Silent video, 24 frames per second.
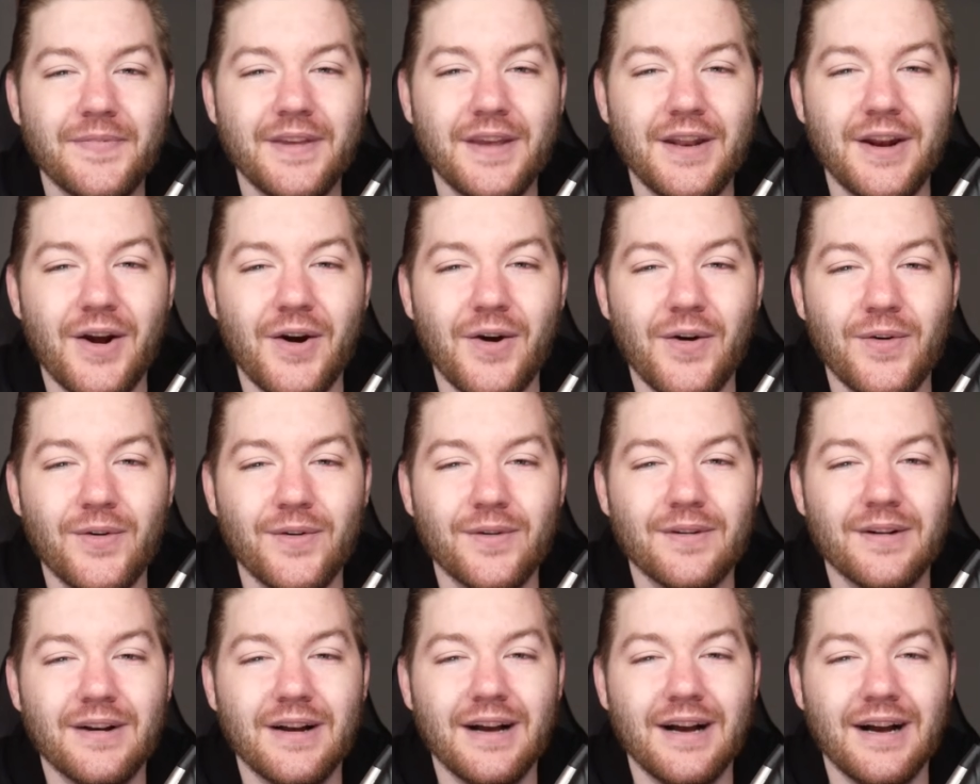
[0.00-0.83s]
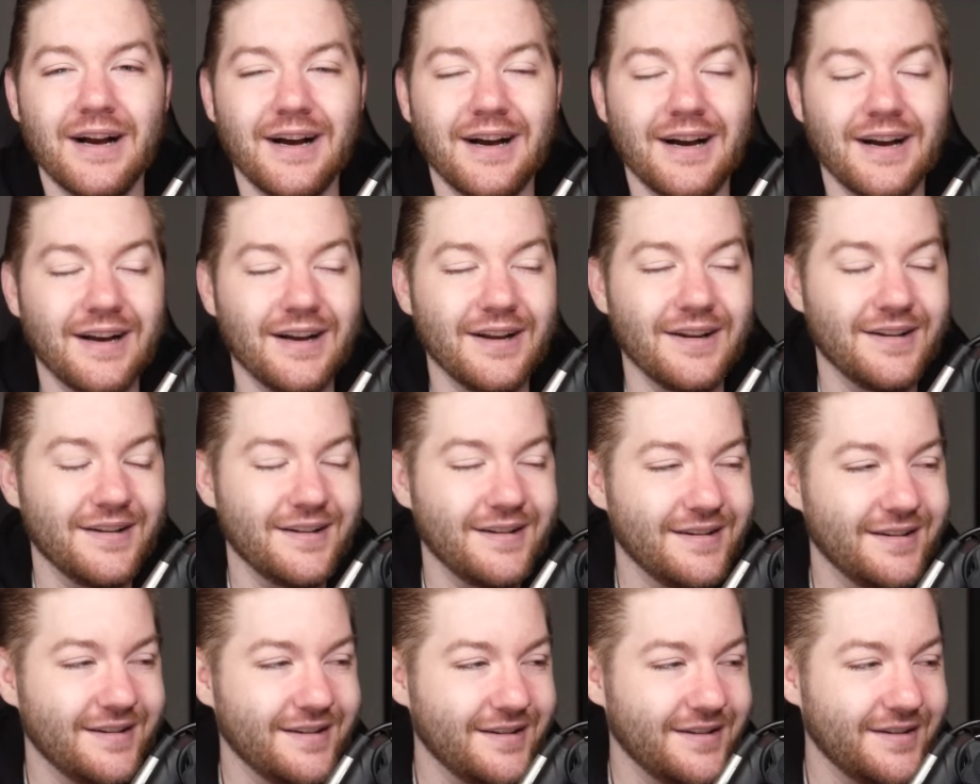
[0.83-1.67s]
You know, uh,
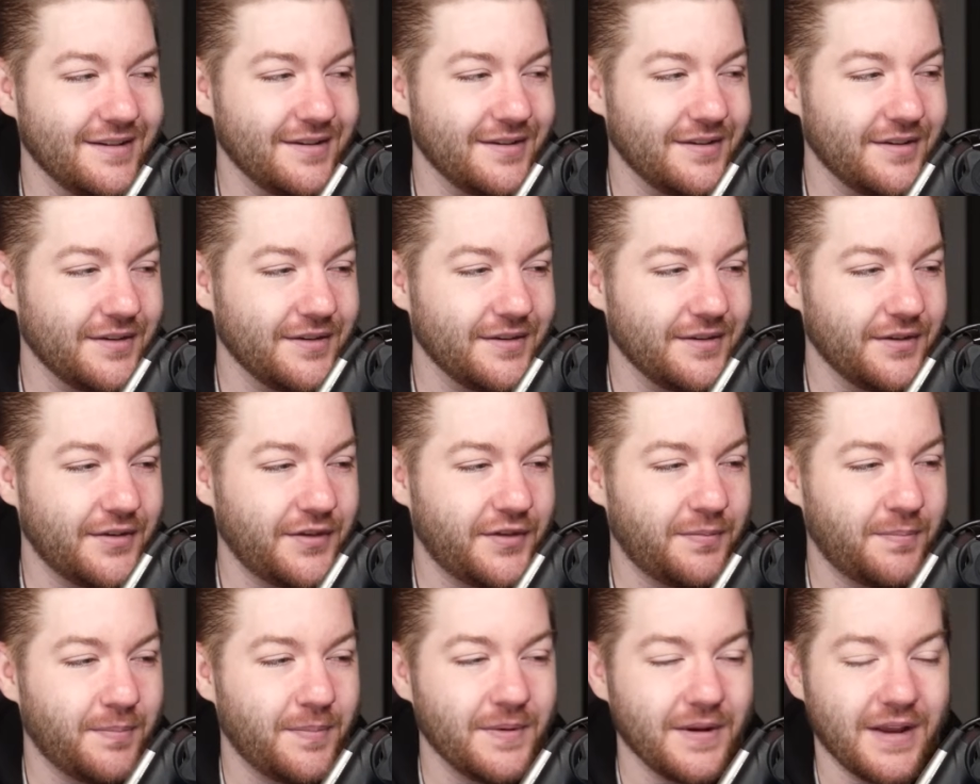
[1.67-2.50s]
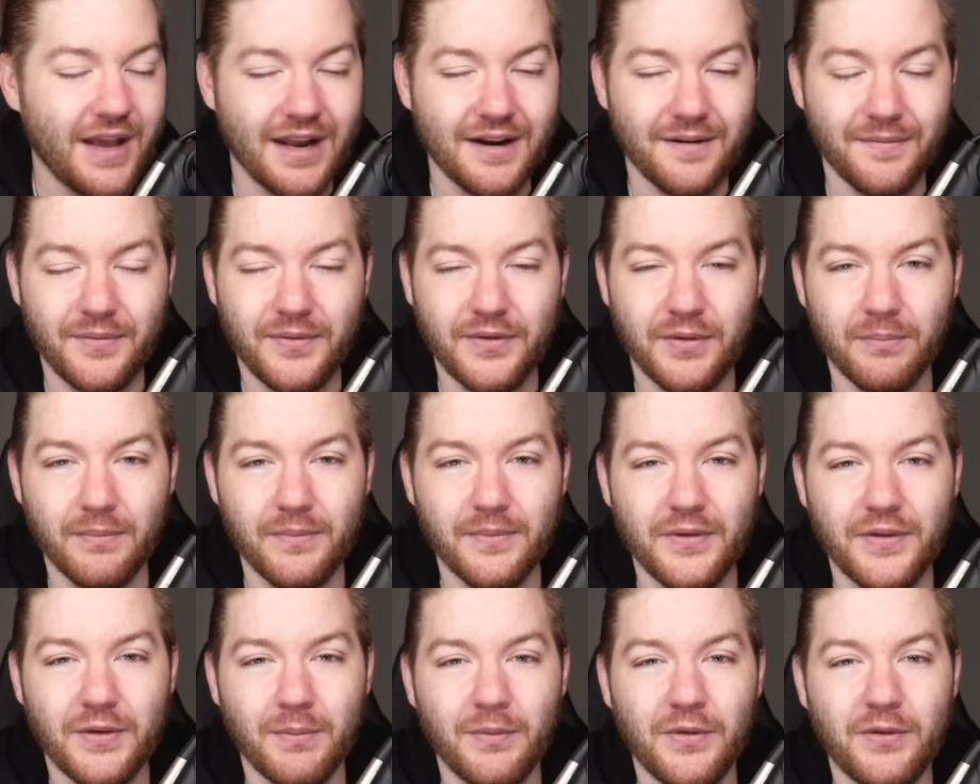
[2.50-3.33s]
sp- kind of
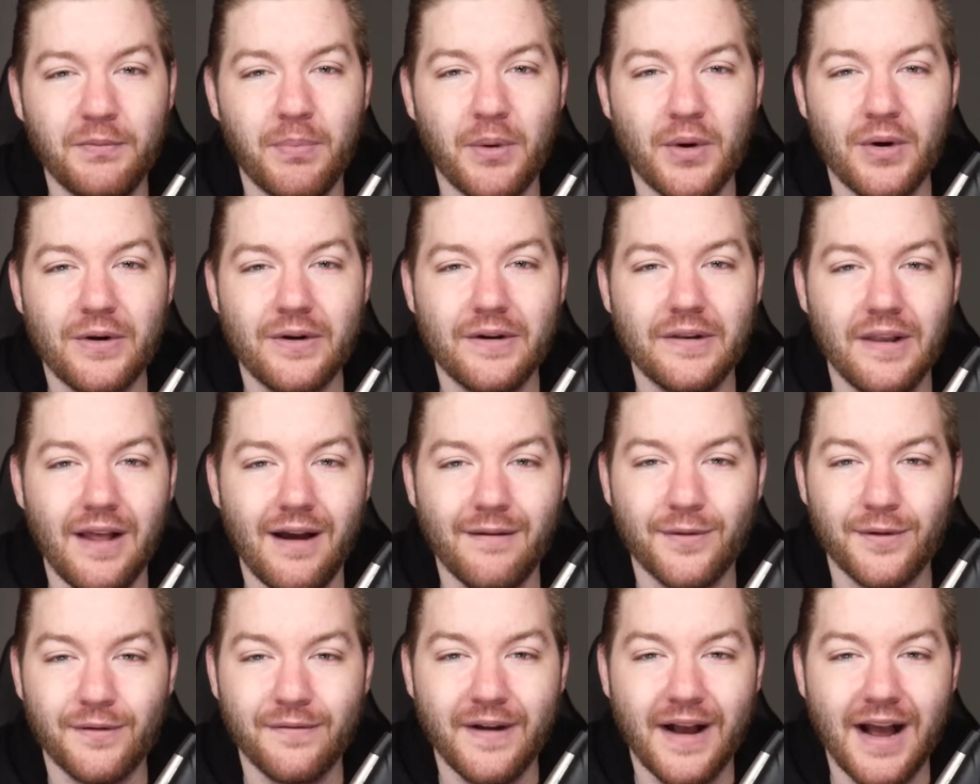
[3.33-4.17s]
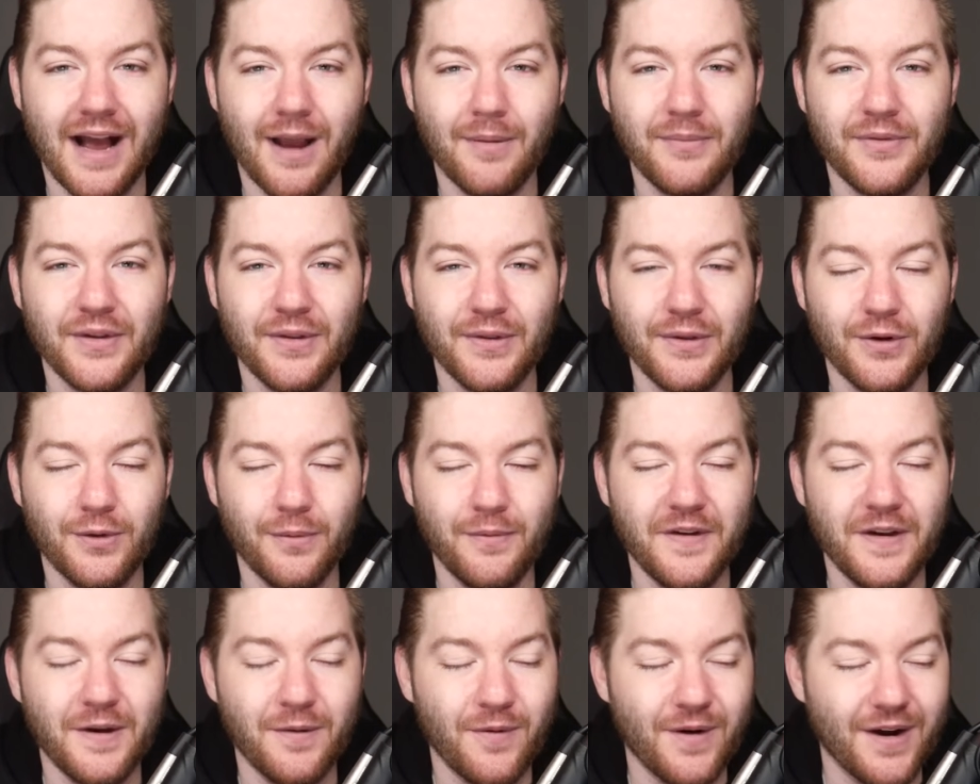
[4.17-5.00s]
some some spurned lover vibes a little
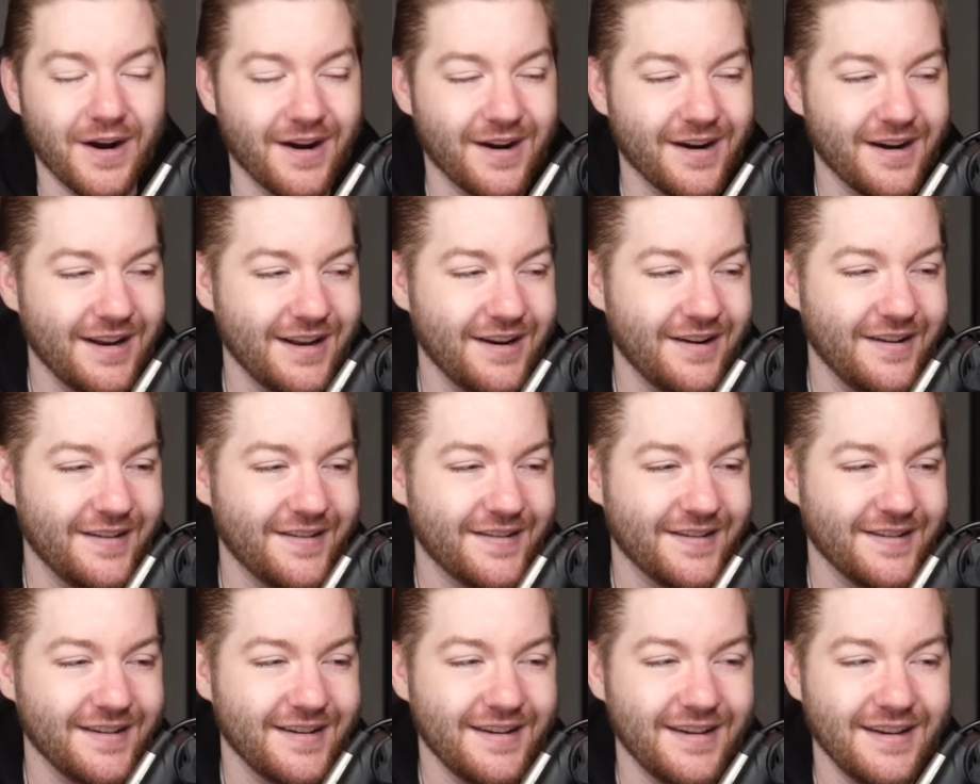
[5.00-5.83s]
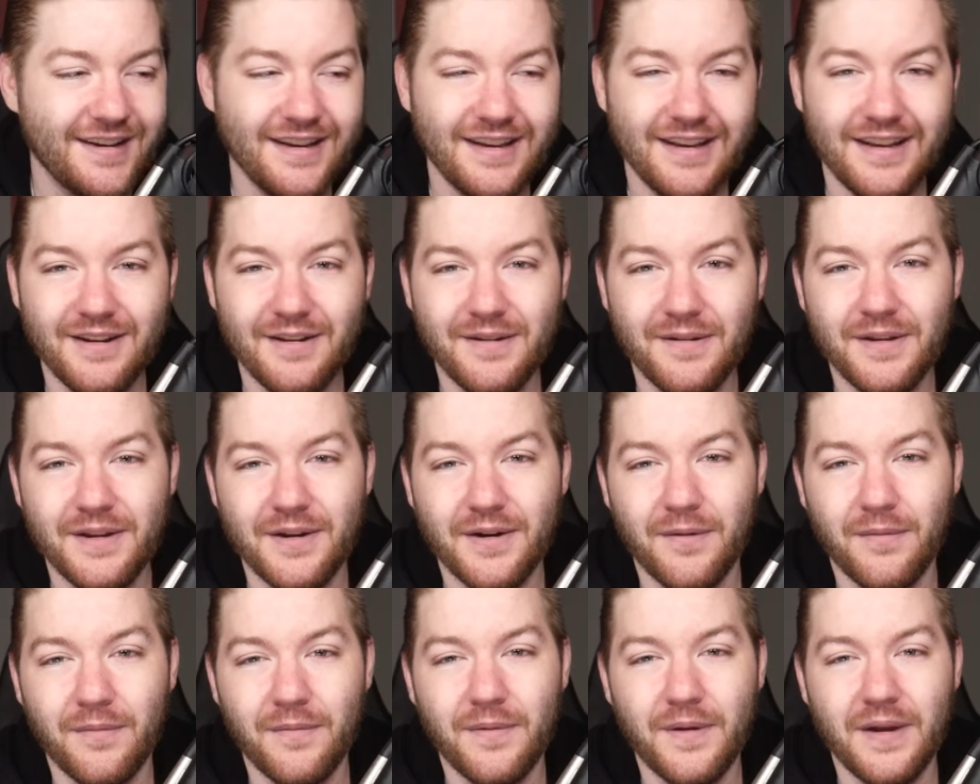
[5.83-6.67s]
bit, where you know it's you
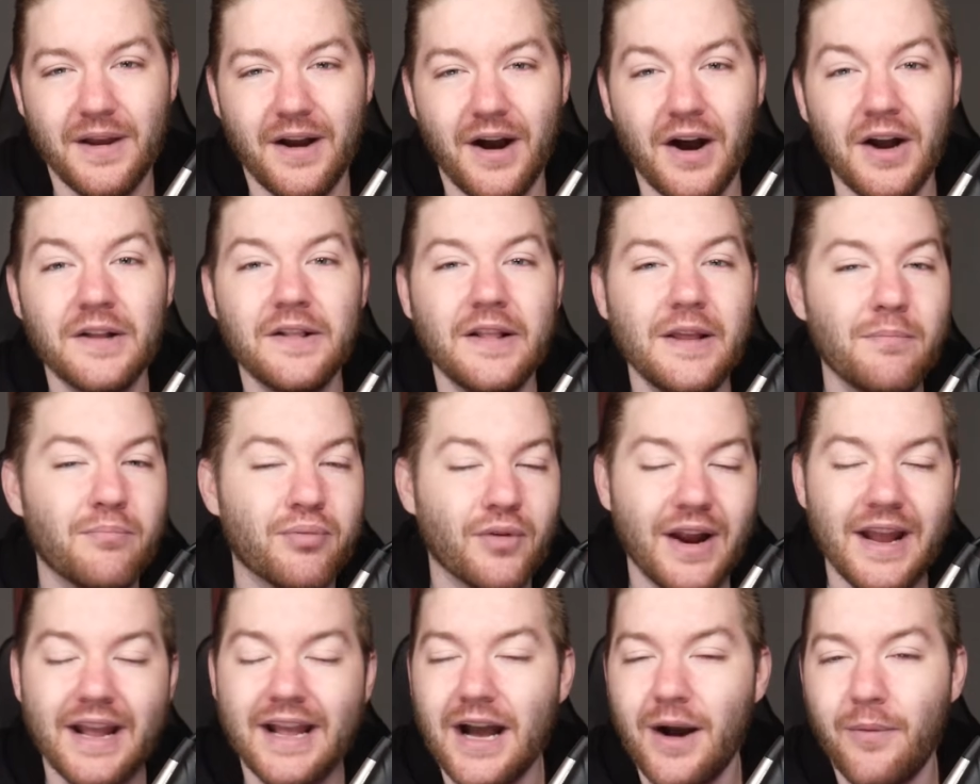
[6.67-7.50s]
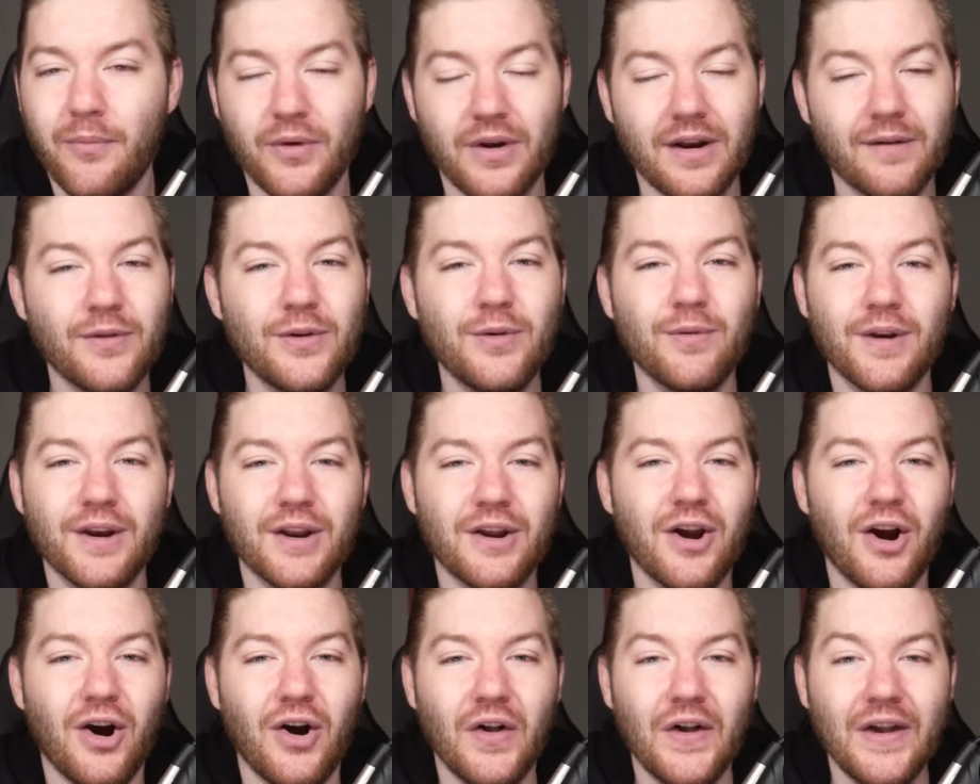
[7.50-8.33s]
know the ugly breakup, whatever you want to
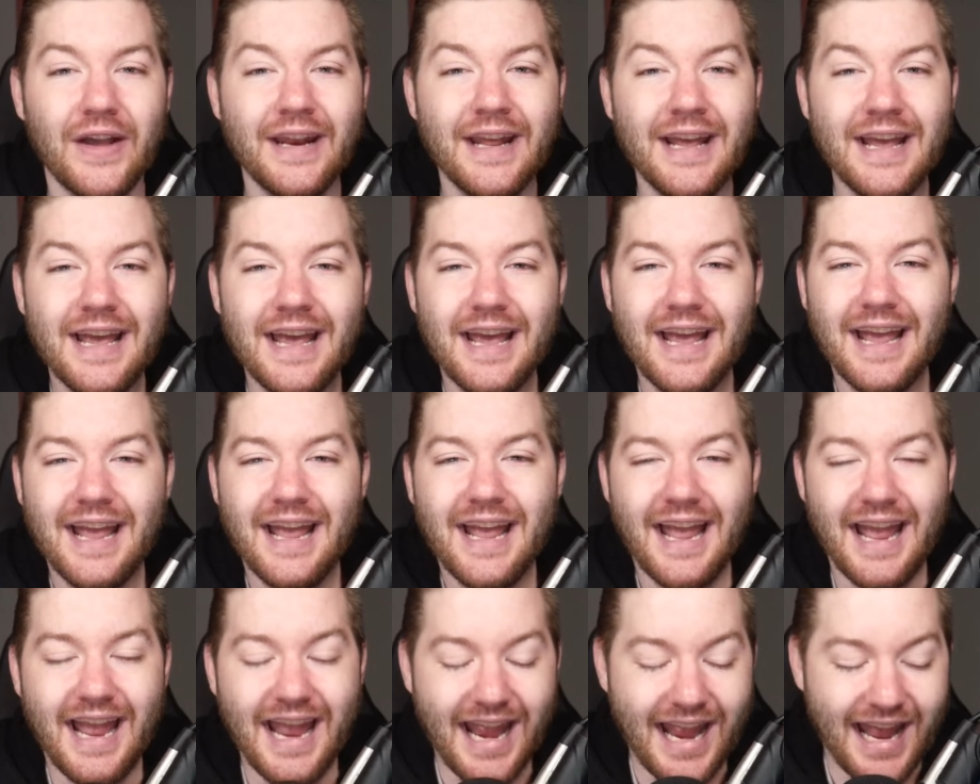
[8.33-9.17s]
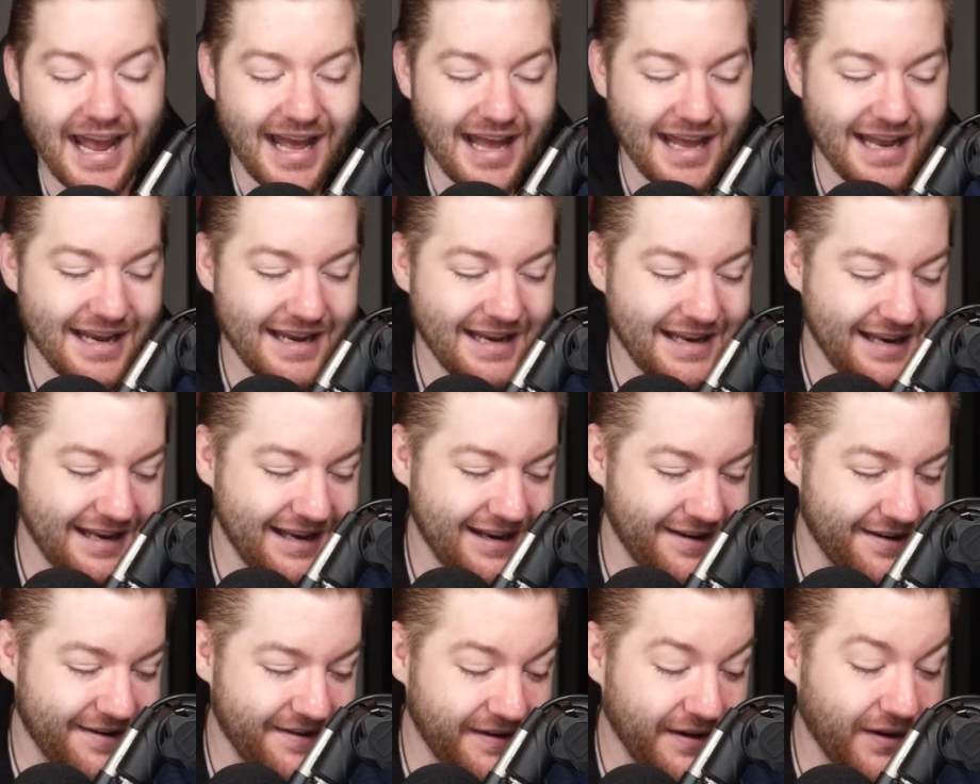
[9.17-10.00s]
call it. And
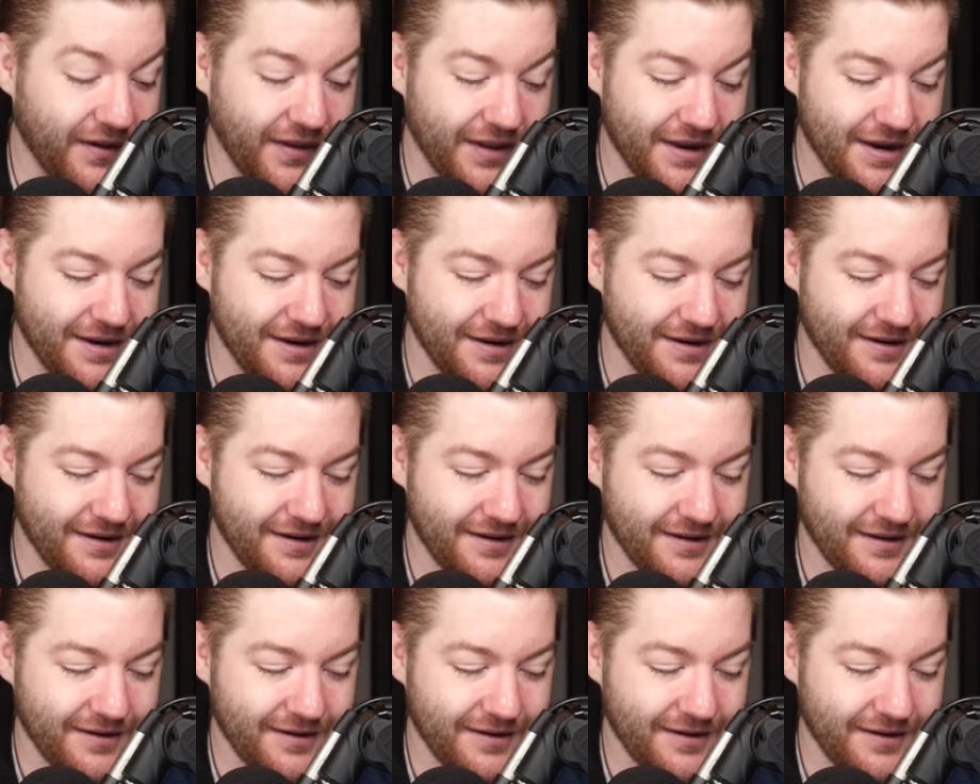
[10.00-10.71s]
Dillon